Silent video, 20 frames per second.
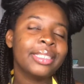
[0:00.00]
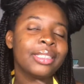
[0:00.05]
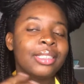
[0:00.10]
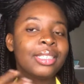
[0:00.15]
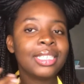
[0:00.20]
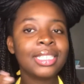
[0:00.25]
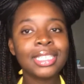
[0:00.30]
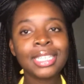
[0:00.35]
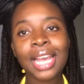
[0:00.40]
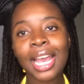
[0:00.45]

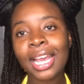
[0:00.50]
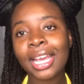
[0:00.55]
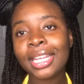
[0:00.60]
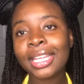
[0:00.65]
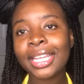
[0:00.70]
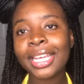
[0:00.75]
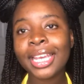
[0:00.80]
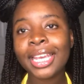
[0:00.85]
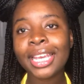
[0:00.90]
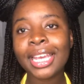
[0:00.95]

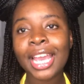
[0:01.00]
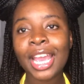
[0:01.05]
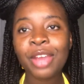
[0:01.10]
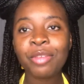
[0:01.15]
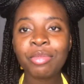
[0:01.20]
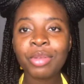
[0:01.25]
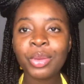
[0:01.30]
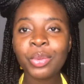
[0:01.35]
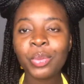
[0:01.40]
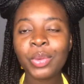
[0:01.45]
detangling
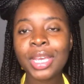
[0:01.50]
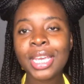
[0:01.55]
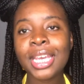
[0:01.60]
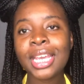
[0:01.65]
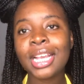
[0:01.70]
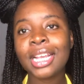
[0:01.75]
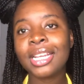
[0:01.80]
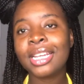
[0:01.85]
every week.